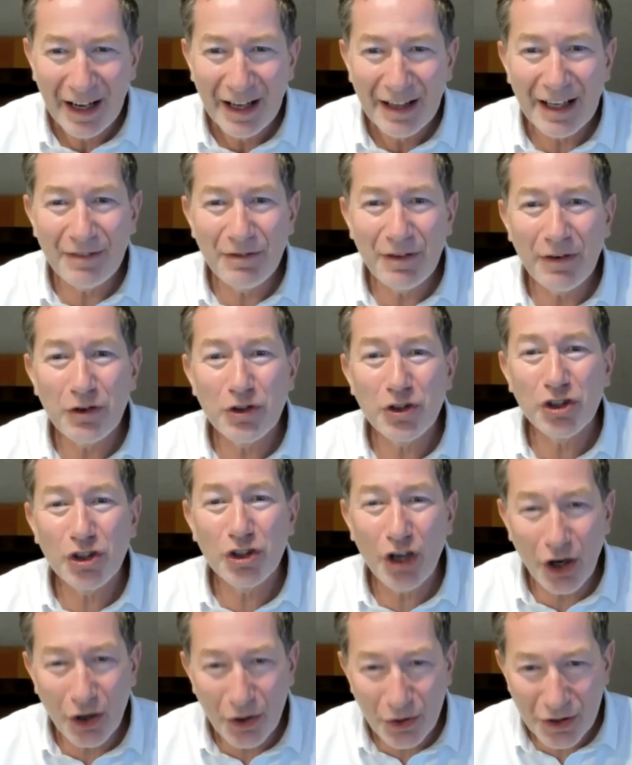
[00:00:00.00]
They've never
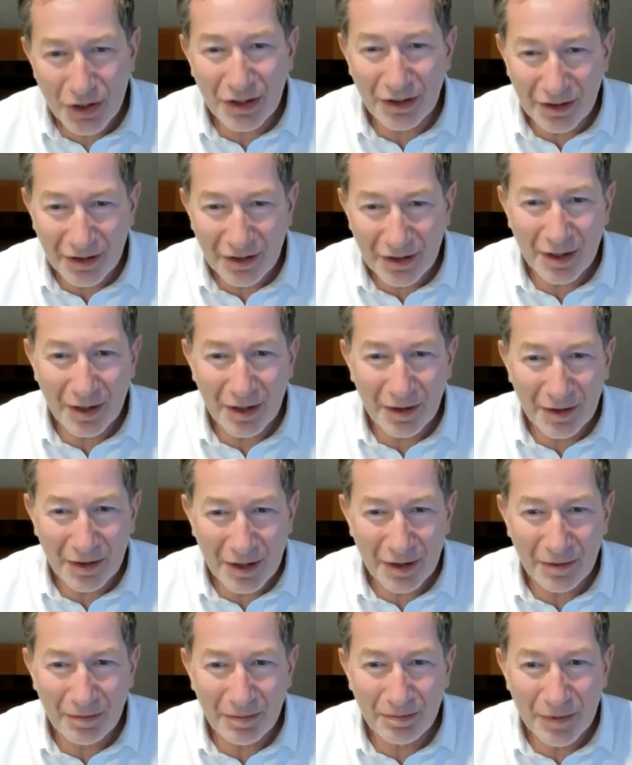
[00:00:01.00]
chosen
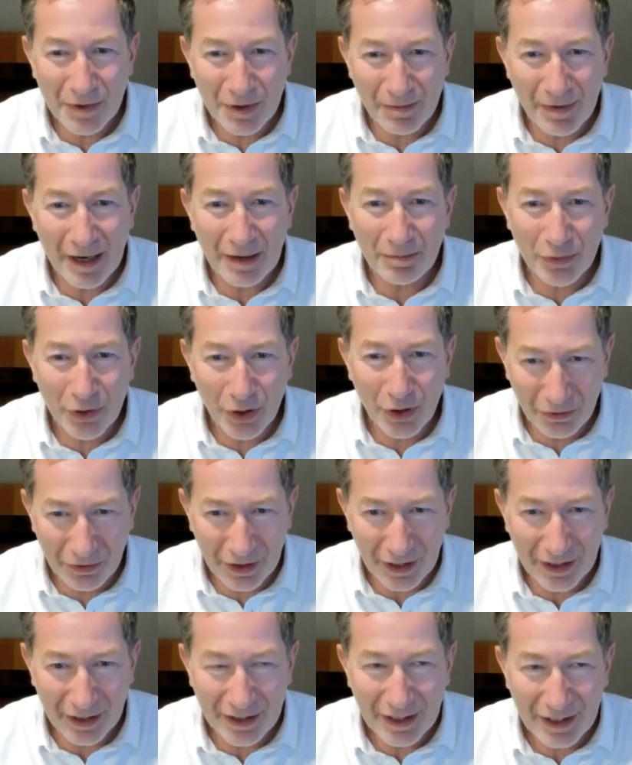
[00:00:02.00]
to make
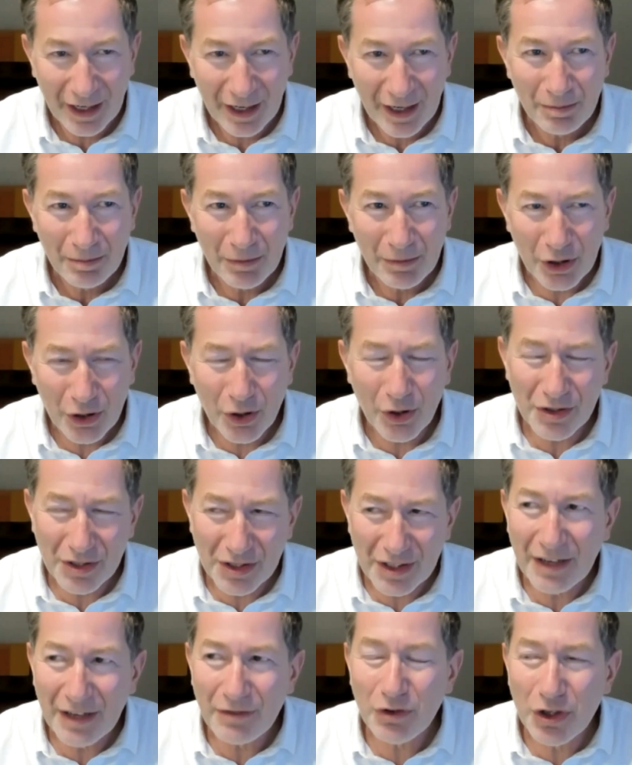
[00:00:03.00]
profit because
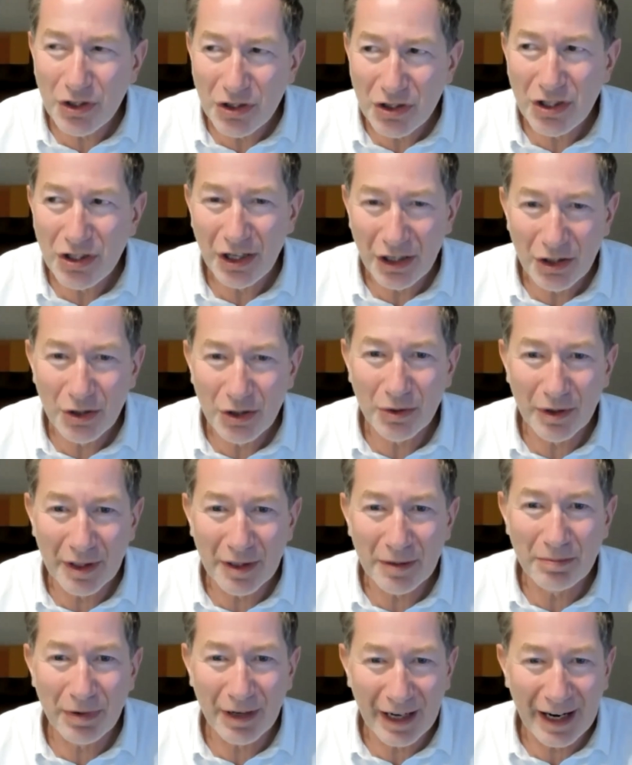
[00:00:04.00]
they've
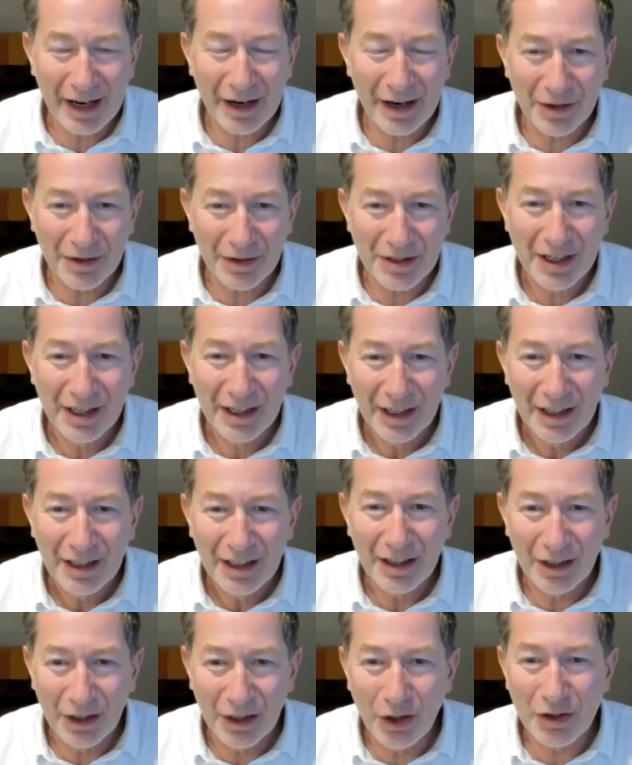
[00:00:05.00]
continually plowed
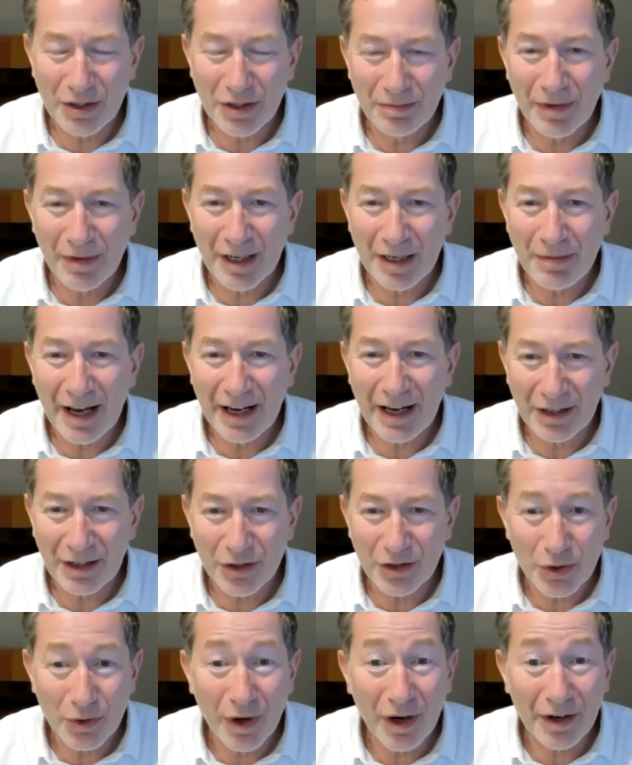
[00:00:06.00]
a lot of money back
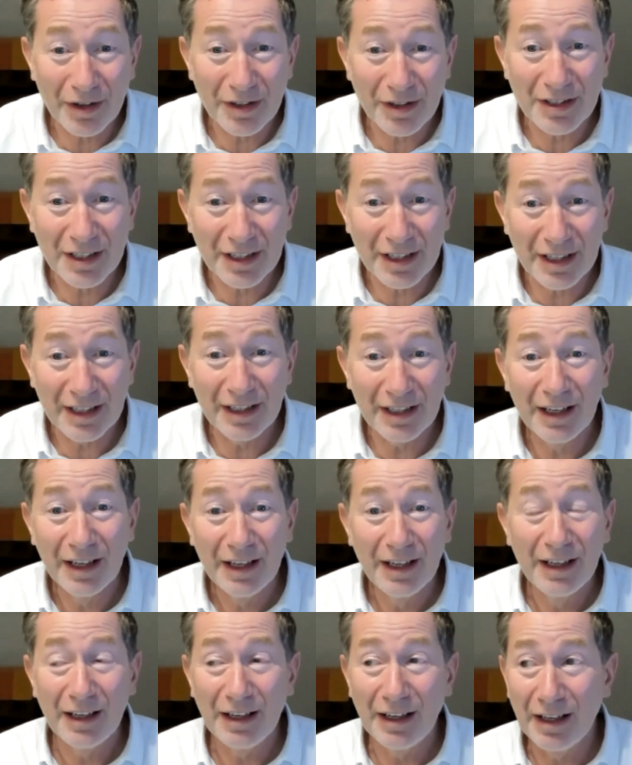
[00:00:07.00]
into R&D
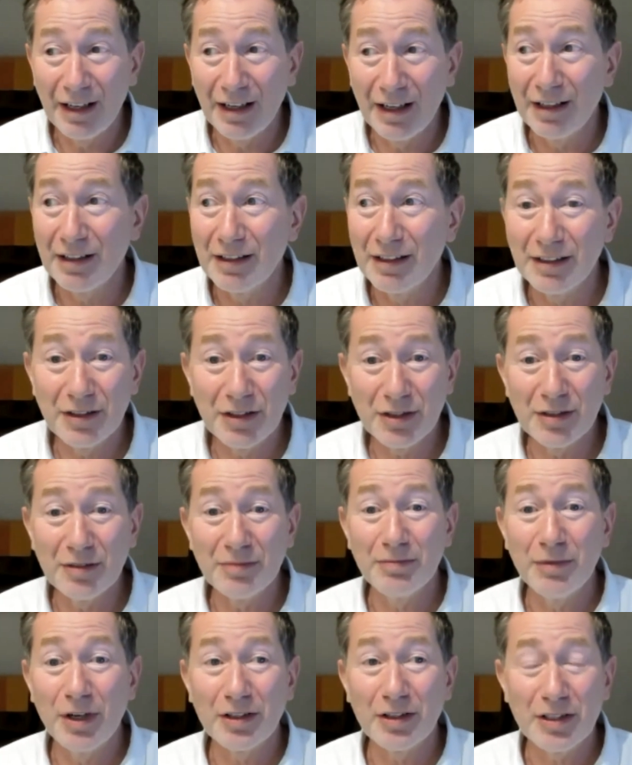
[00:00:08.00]
and into
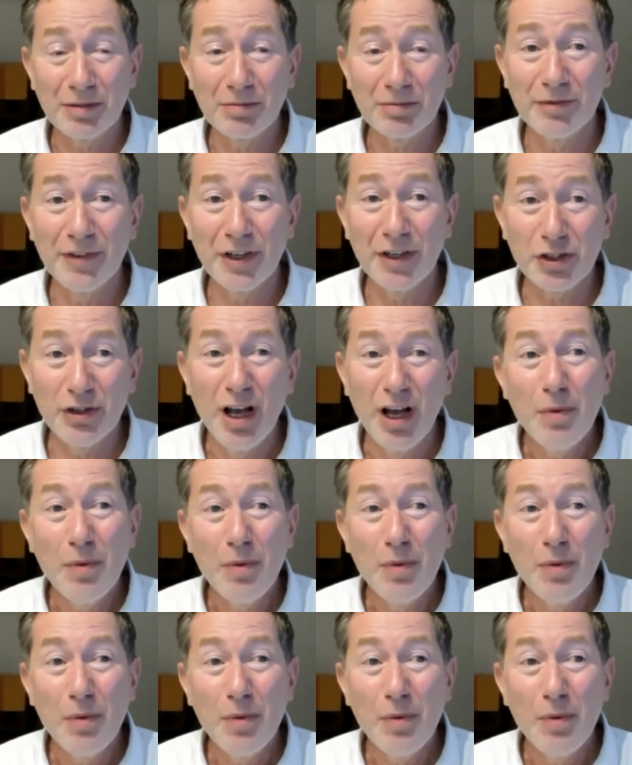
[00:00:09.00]
marketing and promotion.